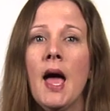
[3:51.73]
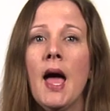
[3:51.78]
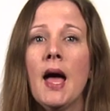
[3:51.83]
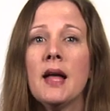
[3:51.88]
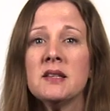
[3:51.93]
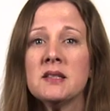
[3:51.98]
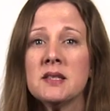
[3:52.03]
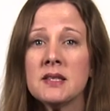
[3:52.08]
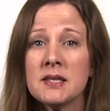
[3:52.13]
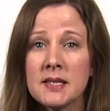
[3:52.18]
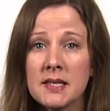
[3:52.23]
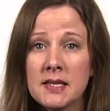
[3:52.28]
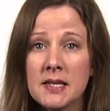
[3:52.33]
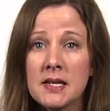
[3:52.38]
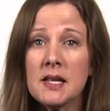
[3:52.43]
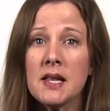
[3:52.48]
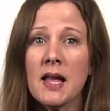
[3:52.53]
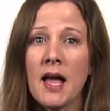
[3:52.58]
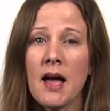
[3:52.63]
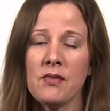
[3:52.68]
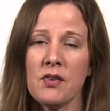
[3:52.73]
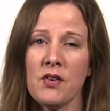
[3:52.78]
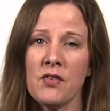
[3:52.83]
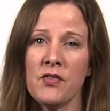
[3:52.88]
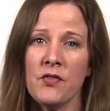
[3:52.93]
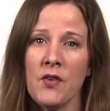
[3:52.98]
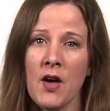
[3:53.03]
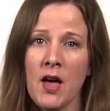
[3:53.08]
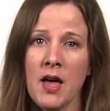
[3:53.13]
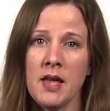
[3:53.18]
and still have a
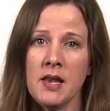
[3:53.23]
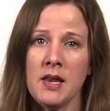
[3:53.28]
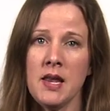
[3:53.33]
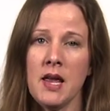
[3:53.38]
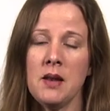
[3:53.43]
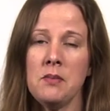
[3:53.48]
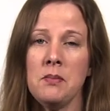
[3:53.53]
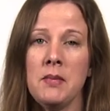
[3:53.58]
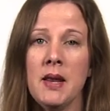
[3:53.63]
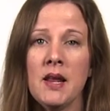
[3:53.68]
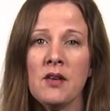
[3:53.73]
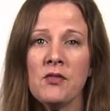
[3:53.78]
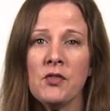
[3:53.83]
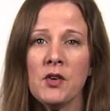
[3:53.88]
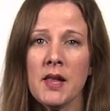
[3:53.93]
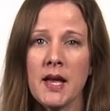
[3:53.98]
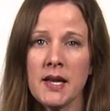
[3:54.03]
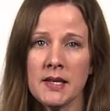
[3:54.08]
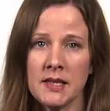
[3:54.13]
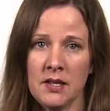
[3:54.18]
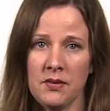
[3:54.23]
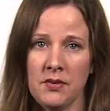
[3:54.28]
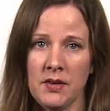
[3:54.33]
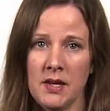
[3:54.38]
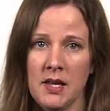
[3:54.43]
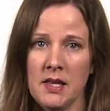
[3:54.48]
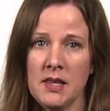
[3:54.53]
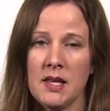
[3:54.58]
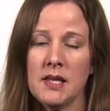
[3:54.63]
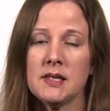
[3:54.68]
fun and meaningful
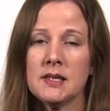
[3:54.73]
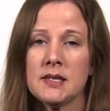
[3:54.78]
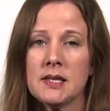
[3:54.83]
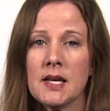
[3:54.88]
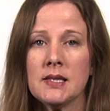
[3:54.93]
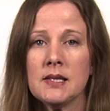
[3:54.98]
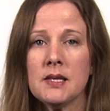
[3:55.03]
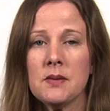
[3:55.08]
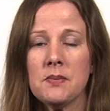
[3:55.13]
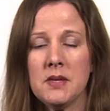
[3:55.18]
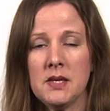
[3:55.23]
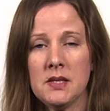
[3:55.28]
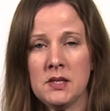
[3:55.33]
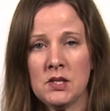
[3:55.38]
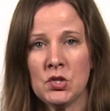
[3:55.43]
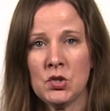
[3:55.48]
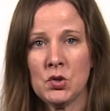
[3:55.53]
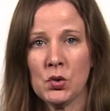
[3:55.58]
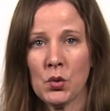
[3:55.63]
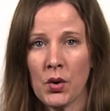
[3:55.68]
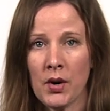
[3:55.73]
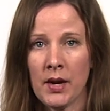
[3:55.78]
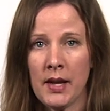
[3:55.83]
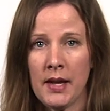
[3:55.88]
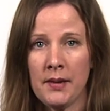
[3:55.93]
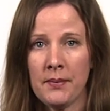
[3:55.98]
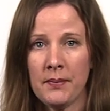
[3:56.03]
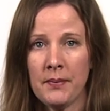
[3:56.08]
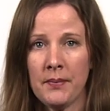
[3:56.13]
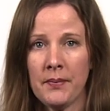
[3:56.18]
activity that sets up this story.